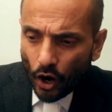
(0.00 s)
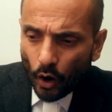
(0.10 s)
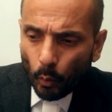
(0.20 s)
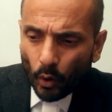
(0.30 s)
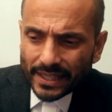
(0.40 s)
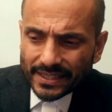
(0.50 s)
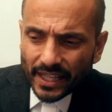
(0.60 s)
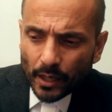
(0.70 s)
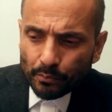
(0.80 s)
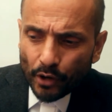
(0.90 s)
What is
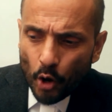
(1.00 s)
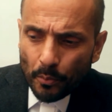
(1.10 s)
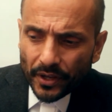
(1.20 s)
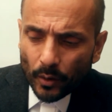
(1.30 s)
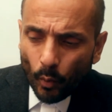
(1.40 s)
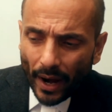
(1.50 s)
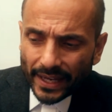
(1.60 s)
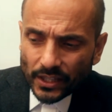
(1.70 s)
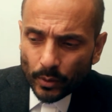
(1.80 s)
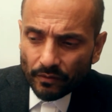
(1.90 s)
the appropriate way
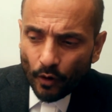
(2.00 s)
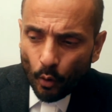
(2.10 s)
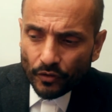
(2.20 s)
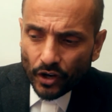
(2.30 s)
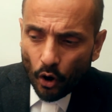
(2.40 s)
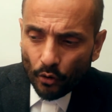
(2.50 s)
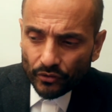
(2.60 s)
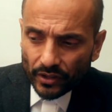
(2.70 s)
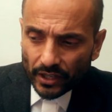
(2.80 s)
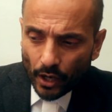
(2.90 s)
to involve God
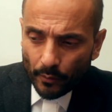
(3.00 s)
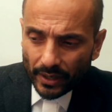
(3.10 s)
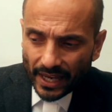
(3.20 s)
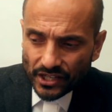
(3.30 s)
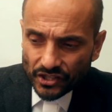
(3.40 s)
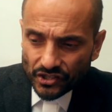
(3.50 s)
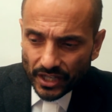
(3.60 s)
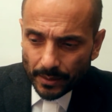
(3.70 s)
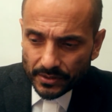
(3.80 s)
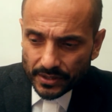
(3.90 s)
in our
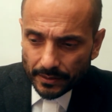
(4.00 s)
relationships?